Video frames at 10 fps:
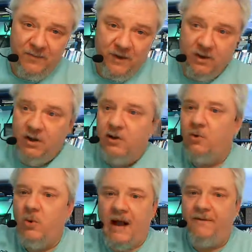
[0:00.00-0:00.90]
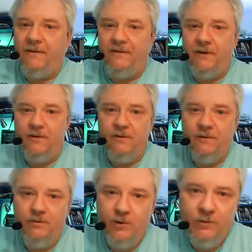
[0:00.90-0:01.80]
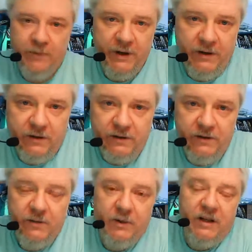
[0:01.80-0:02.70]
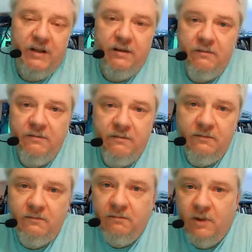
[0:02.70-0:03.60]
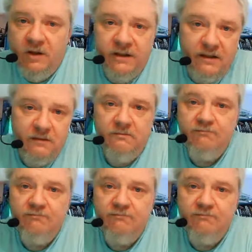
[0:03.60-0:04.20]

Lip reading: You could quaff a few root beers with Malden,